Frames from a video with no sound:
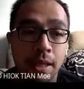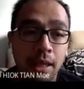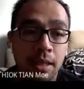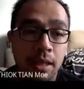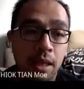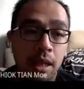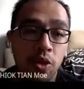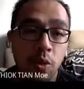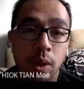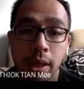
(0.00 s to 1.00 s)
yesterday
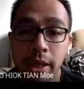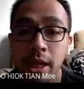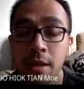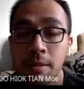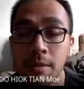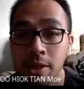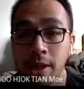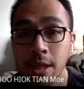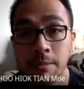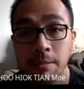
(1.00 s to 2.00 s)
you were learning about
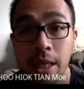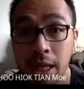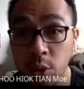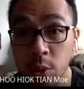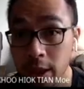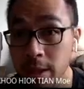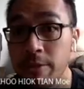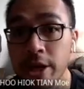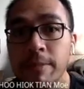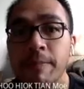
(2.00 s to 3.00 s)
thermal
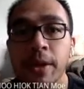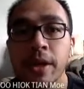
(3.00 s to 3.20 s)
equilibrium.